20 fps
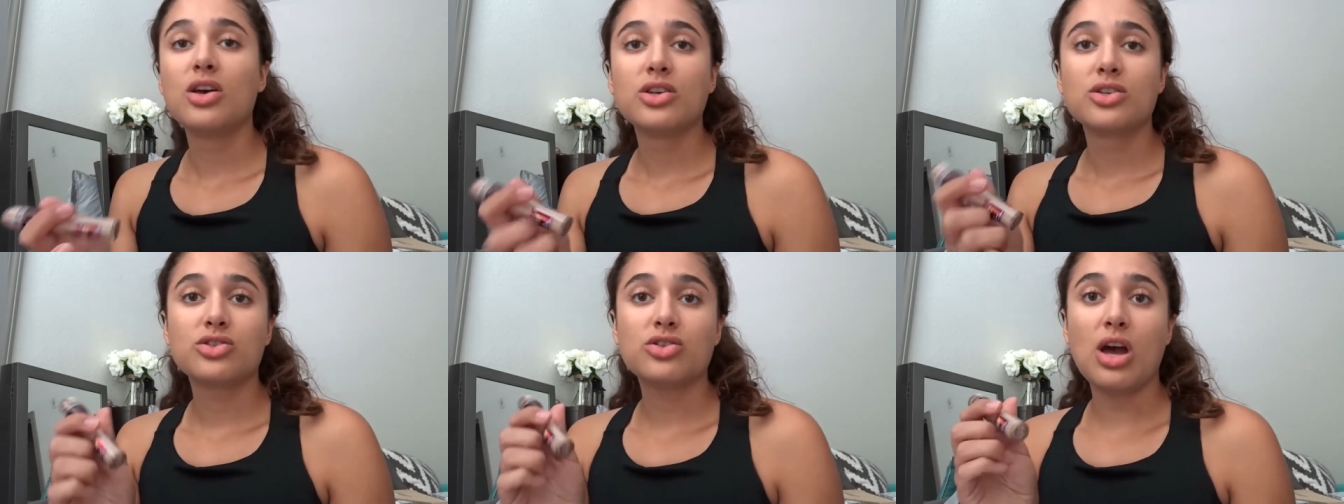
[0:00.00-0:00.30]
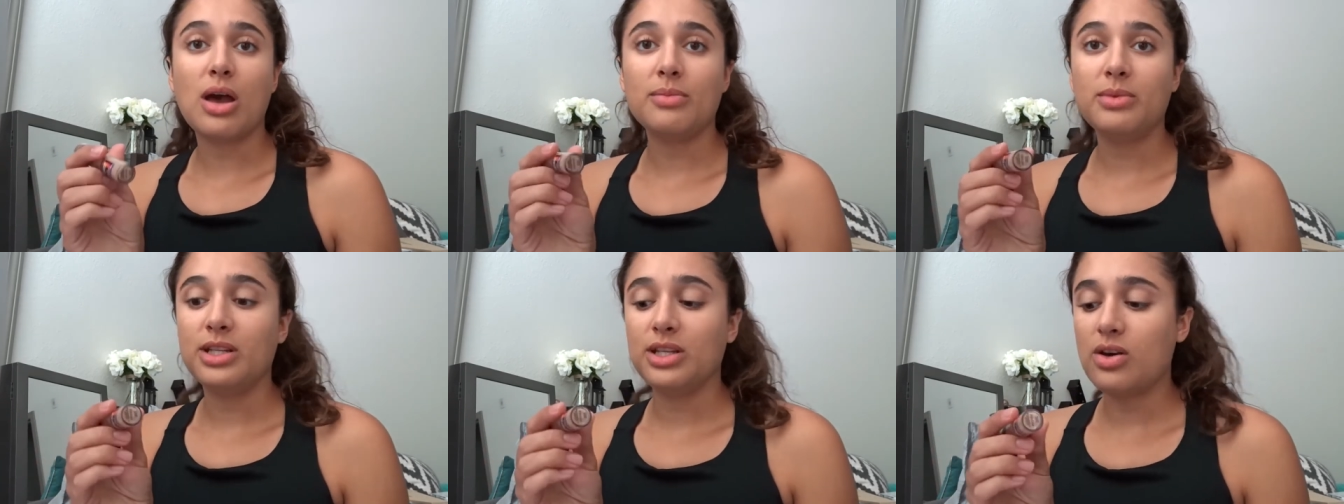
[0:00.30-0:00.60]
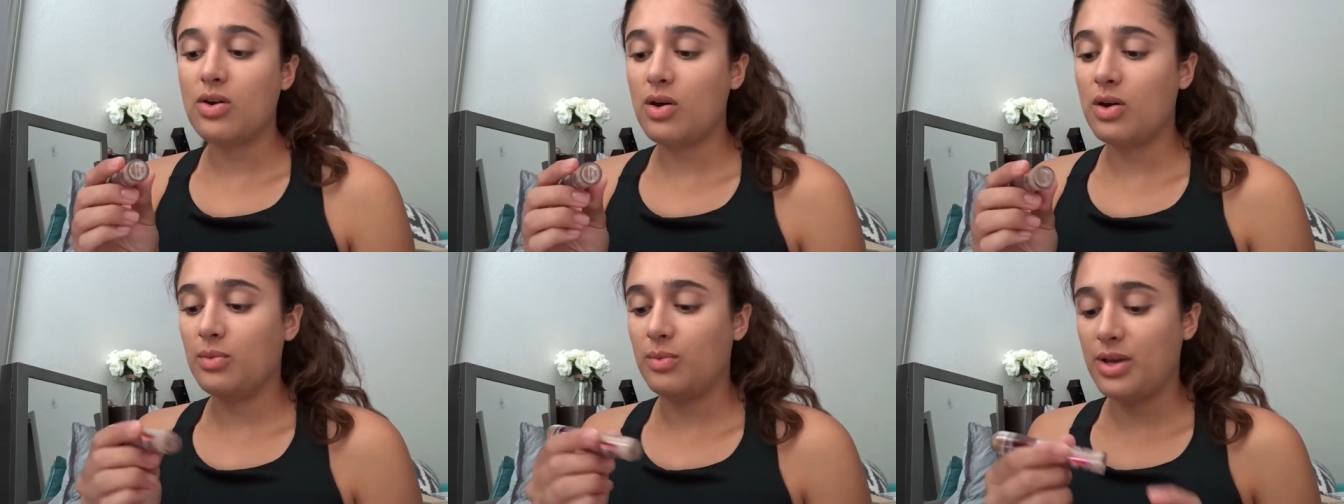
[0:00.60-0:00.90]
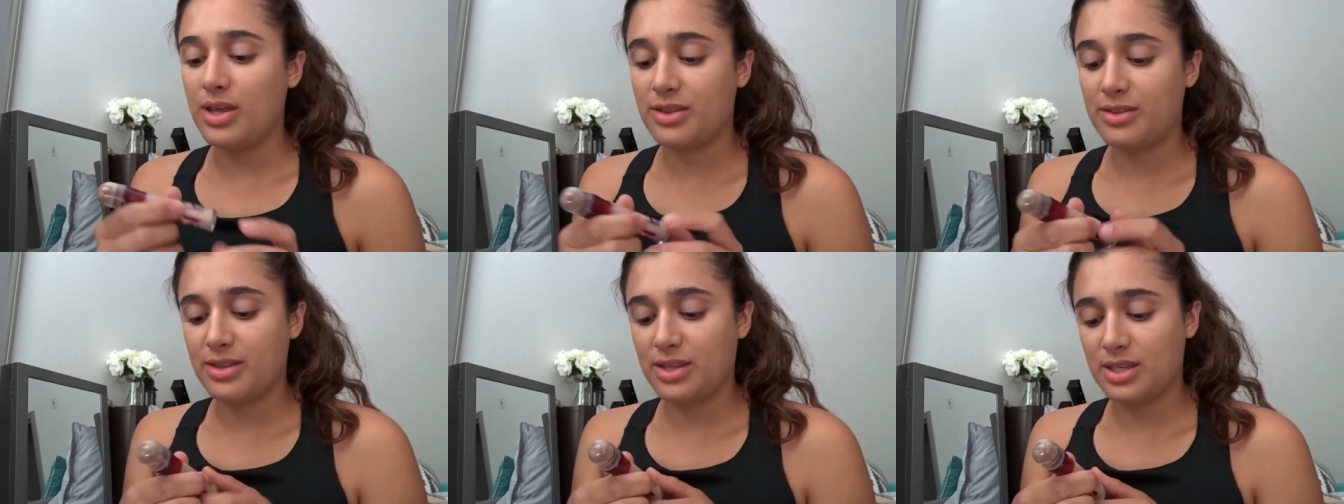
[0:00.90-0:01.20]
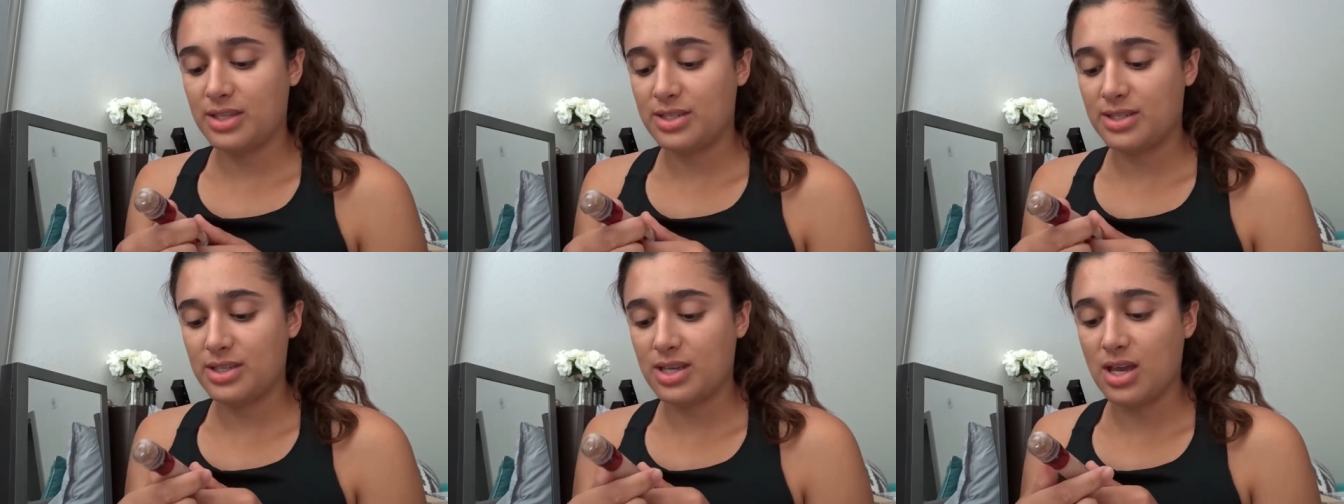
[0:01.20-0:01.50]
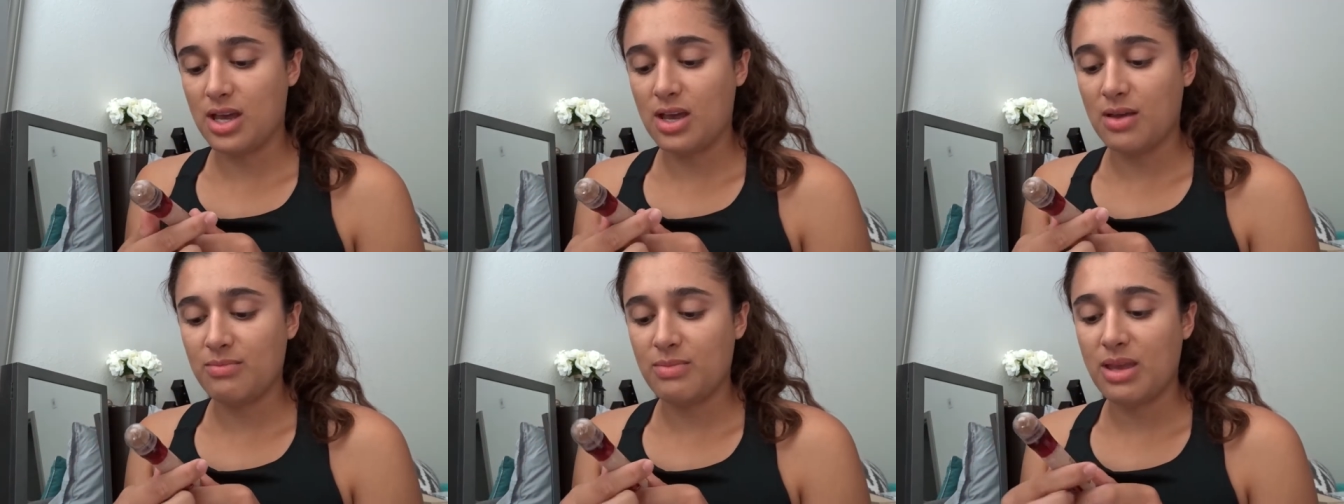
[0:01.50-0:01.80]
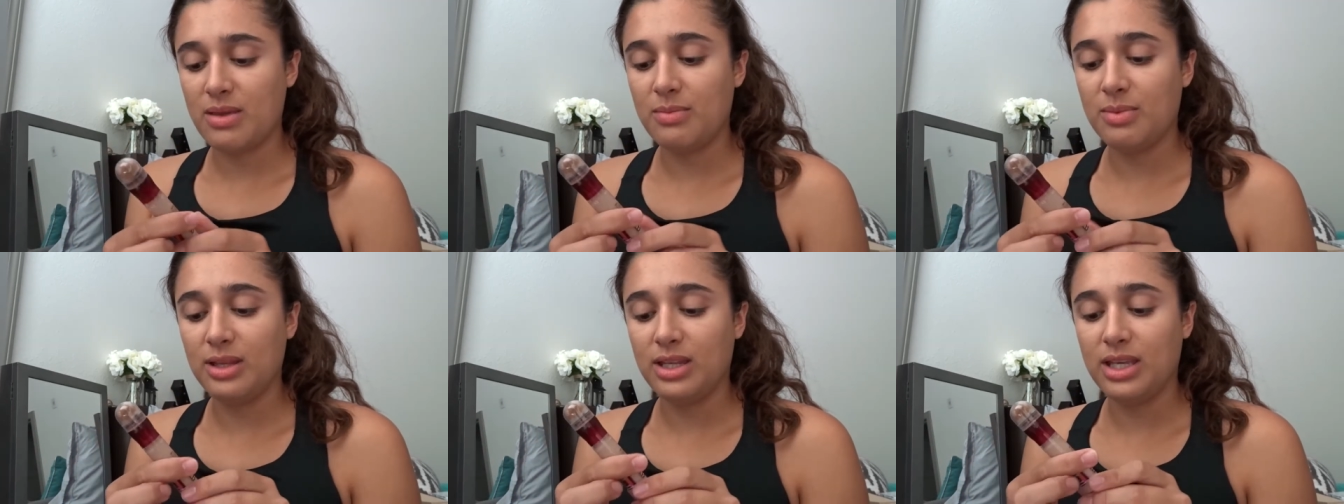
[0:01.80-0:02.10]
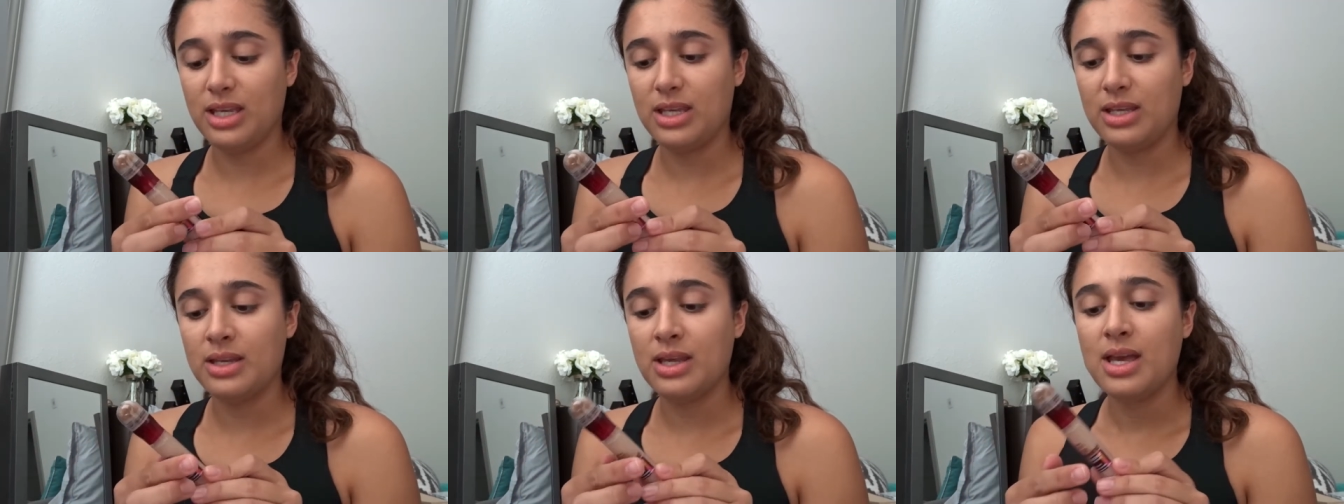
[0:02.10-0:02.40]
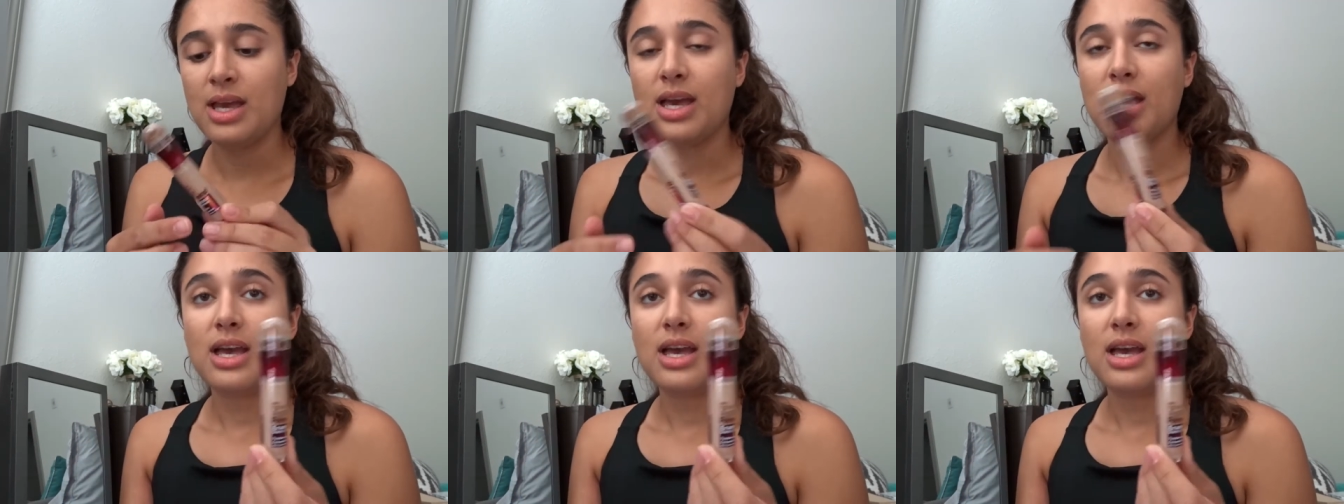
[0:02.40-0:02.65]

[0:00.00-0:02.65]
So I'm gonna go in with this uh, Maybelline